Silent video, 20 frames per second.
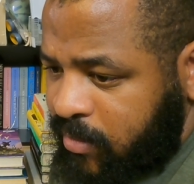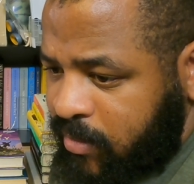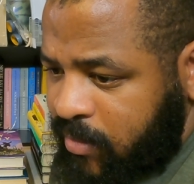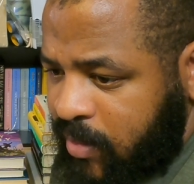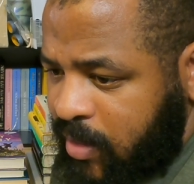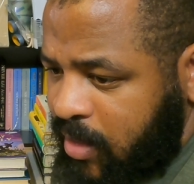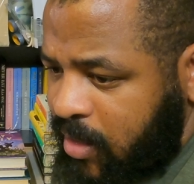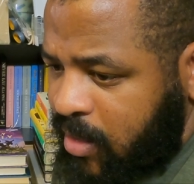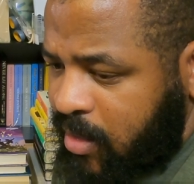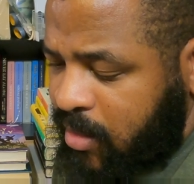
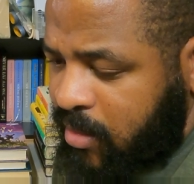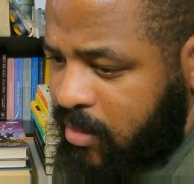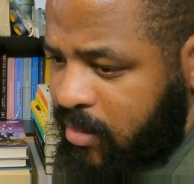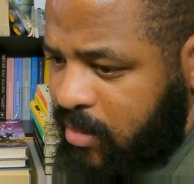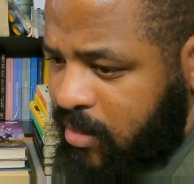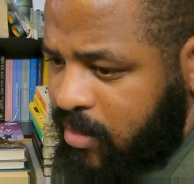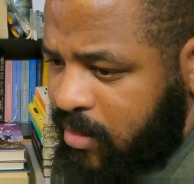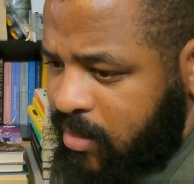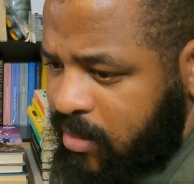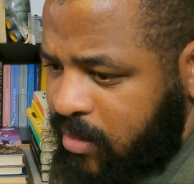yeah,
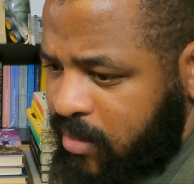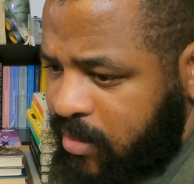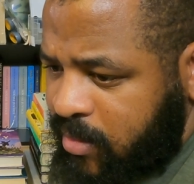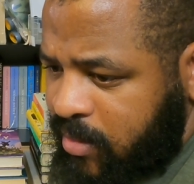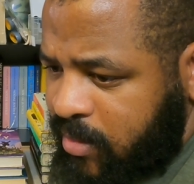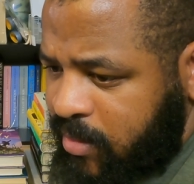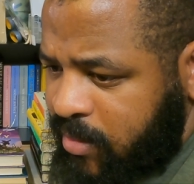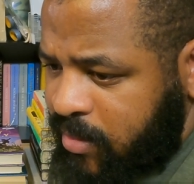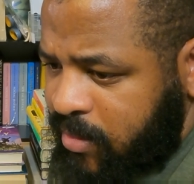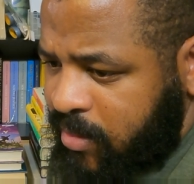
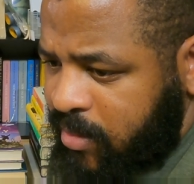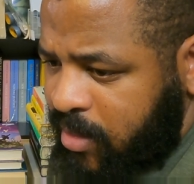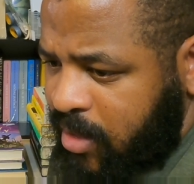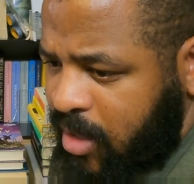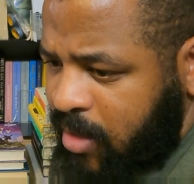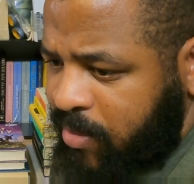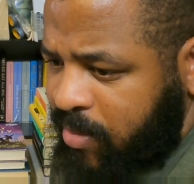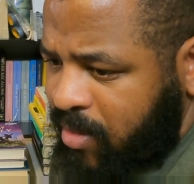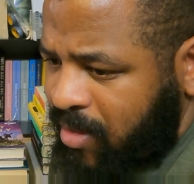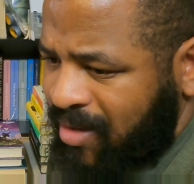
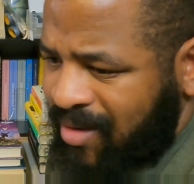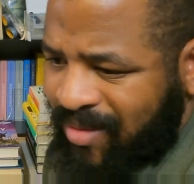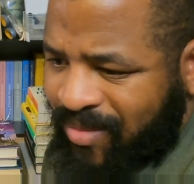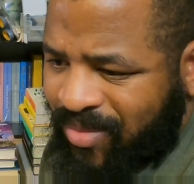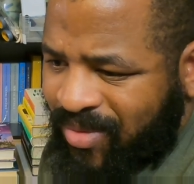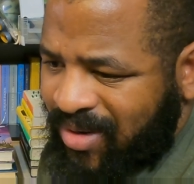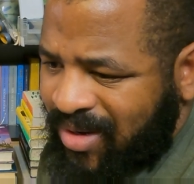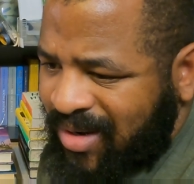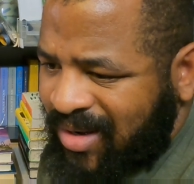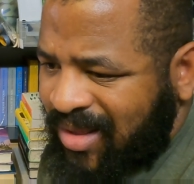I'll probably
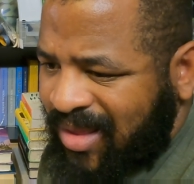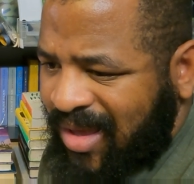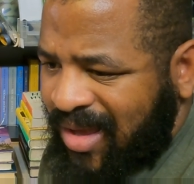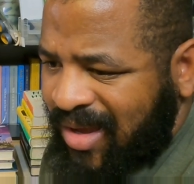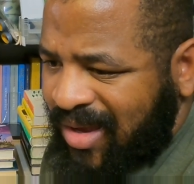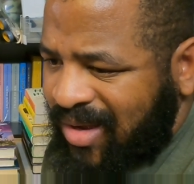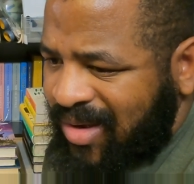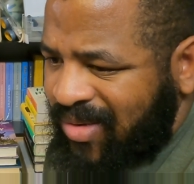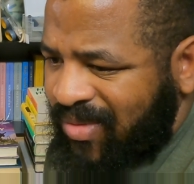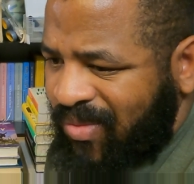put it at
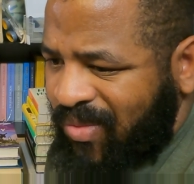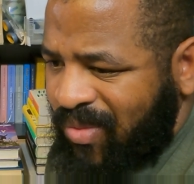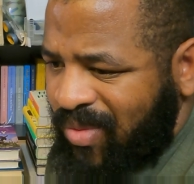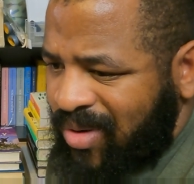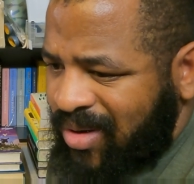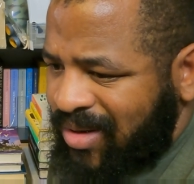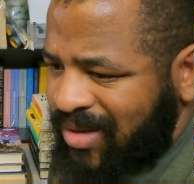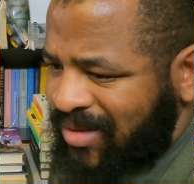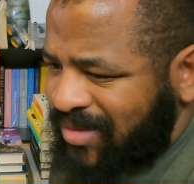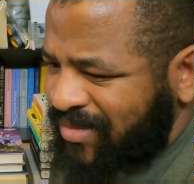like
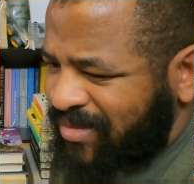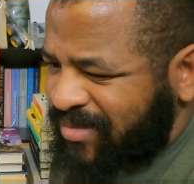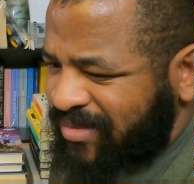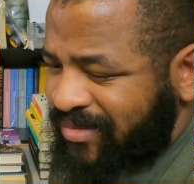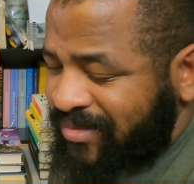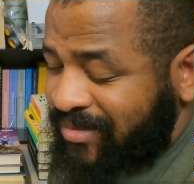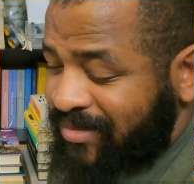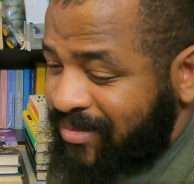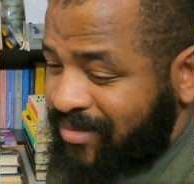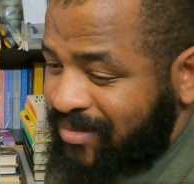
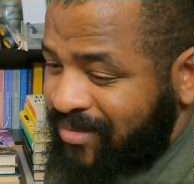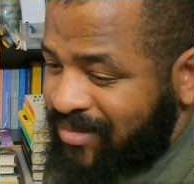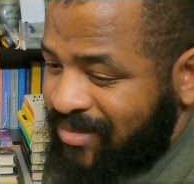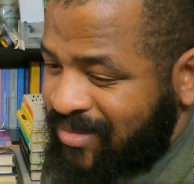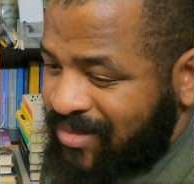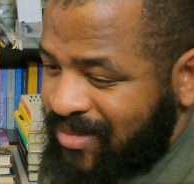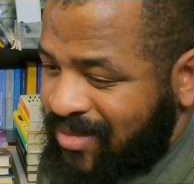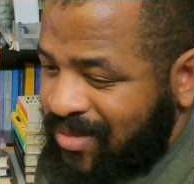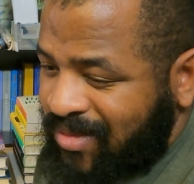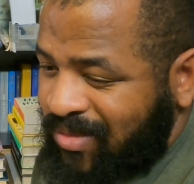
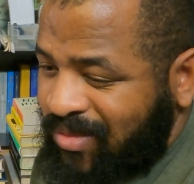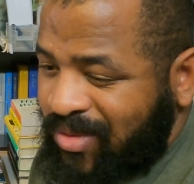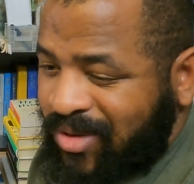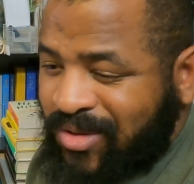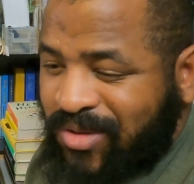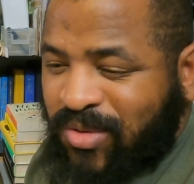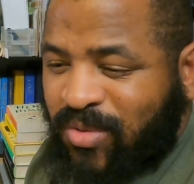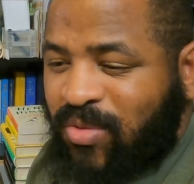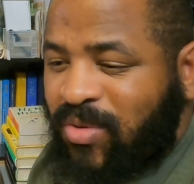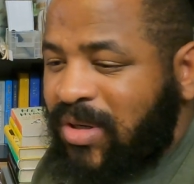
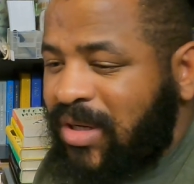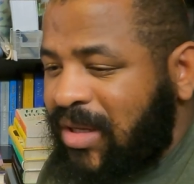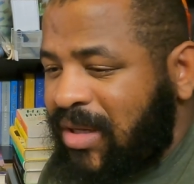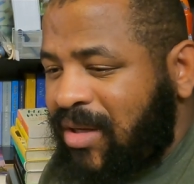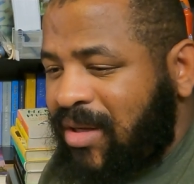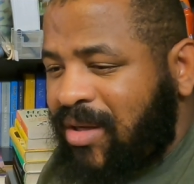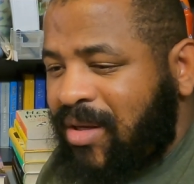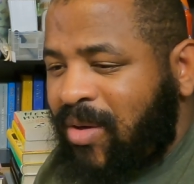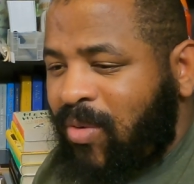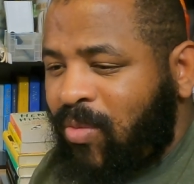
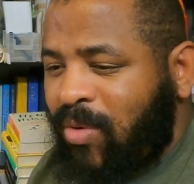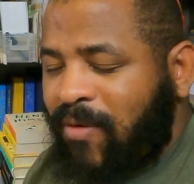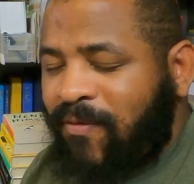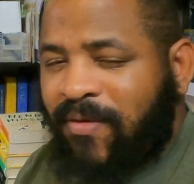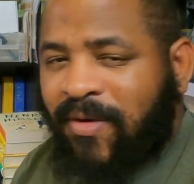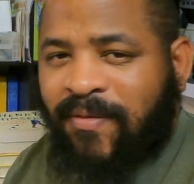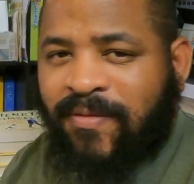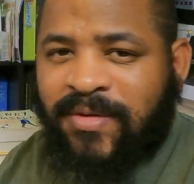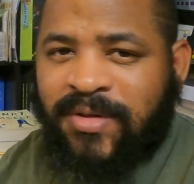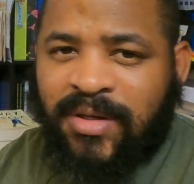120,
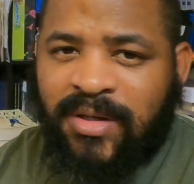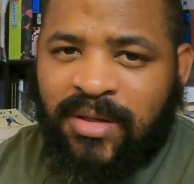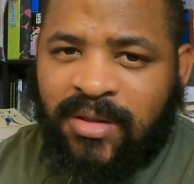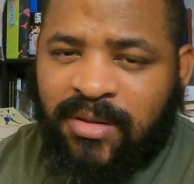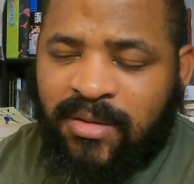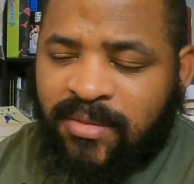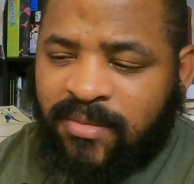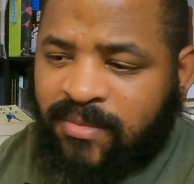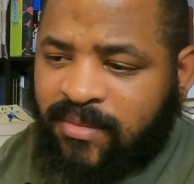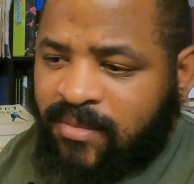
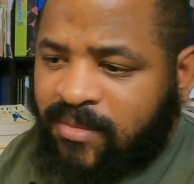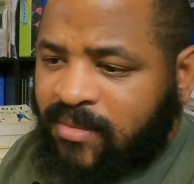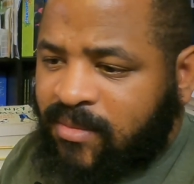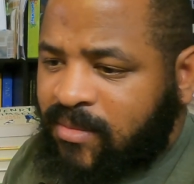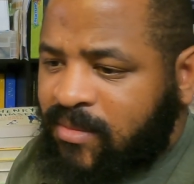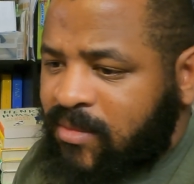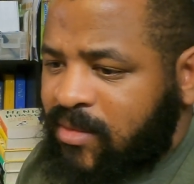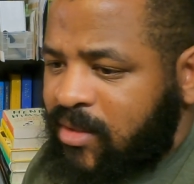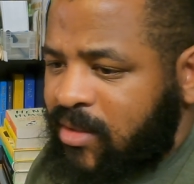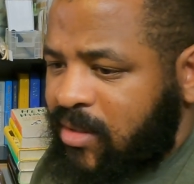115.
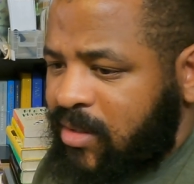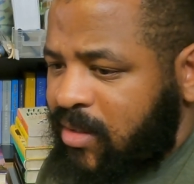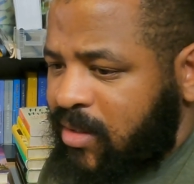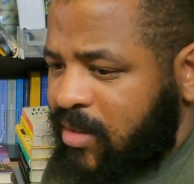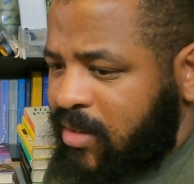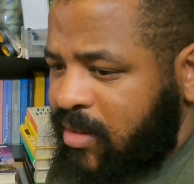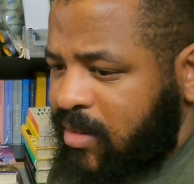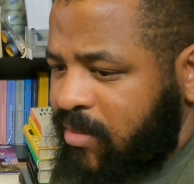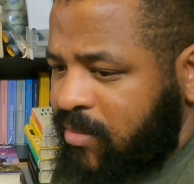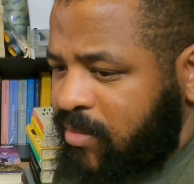
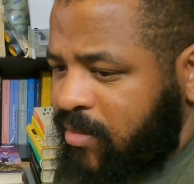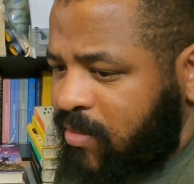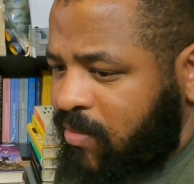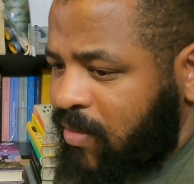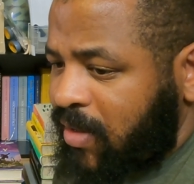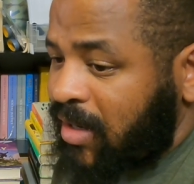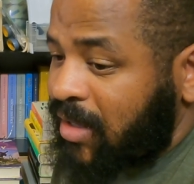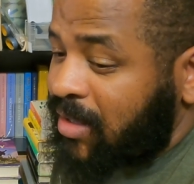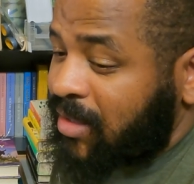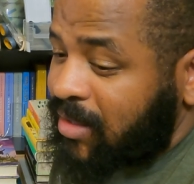The
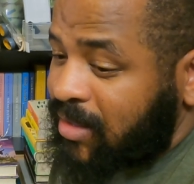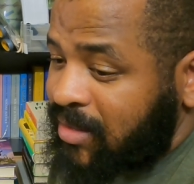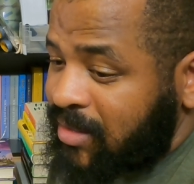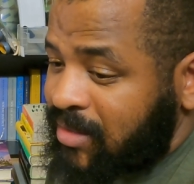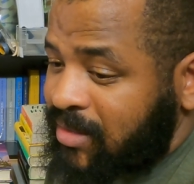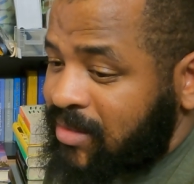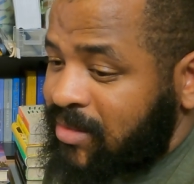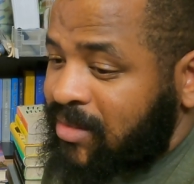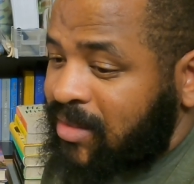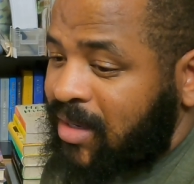rank
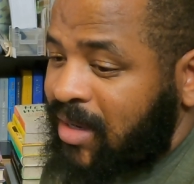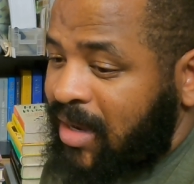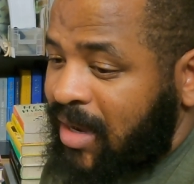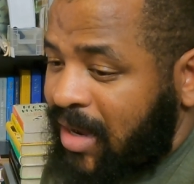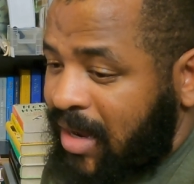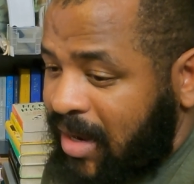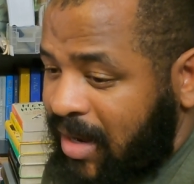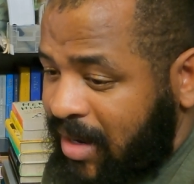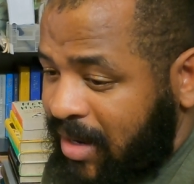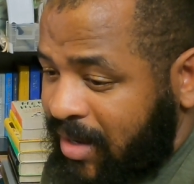is
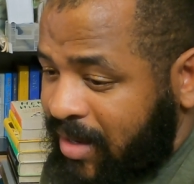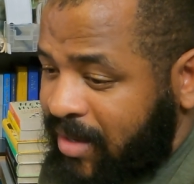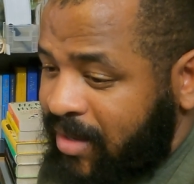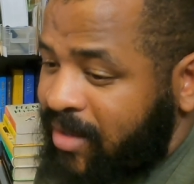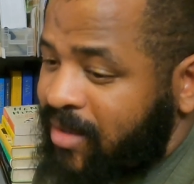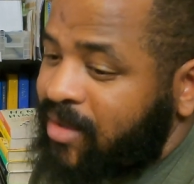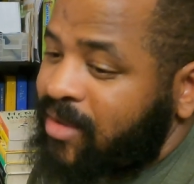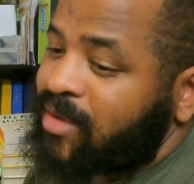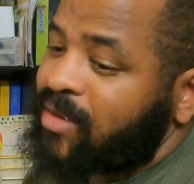high,